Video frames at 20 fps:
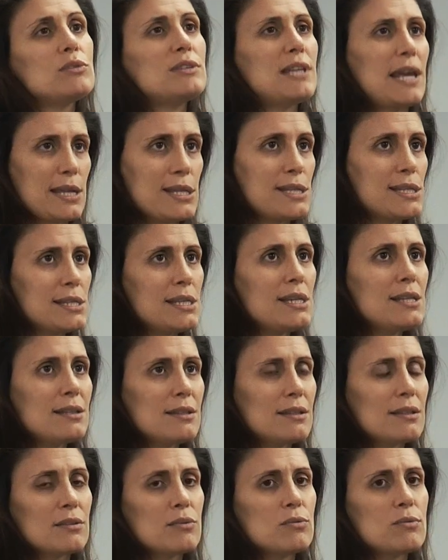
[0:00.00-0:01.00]
test
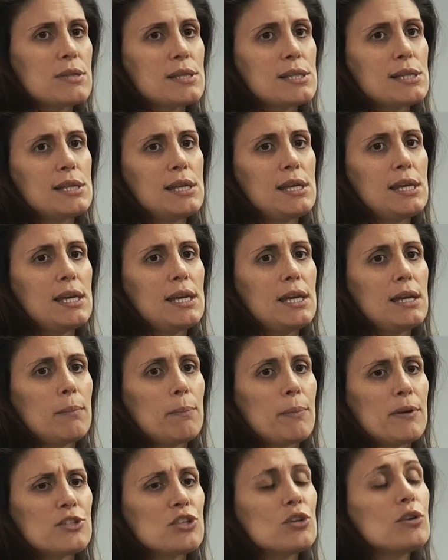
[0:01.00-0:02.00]
it, to see,
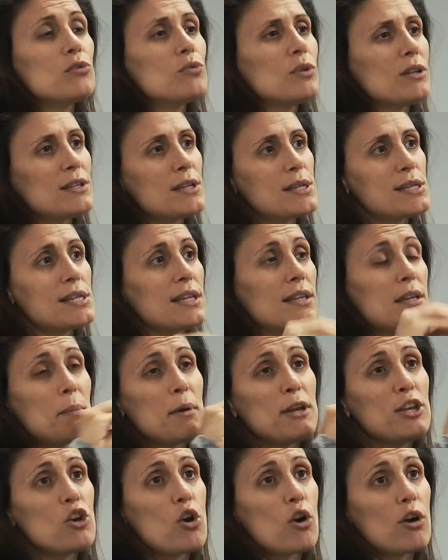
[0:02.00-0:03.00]
particularly to understand the
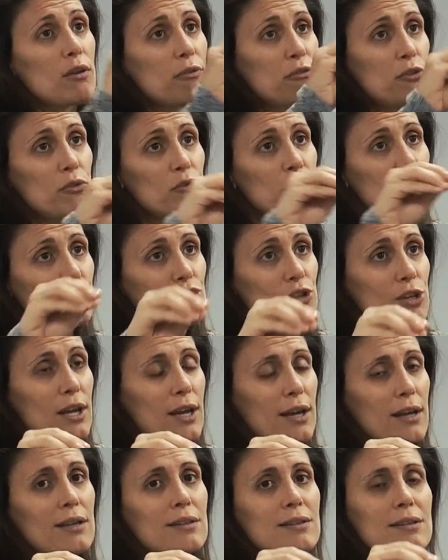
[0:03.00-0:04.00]
biography of the three
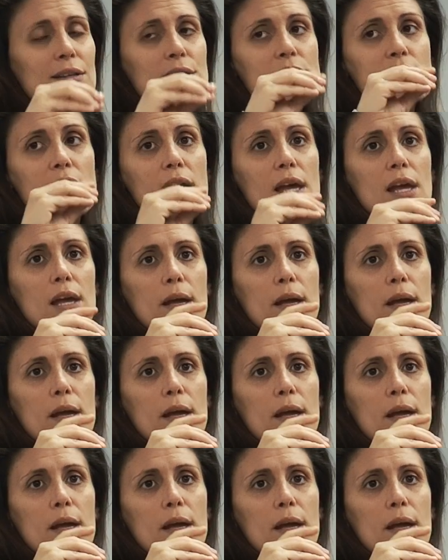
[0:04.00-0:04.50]
characters.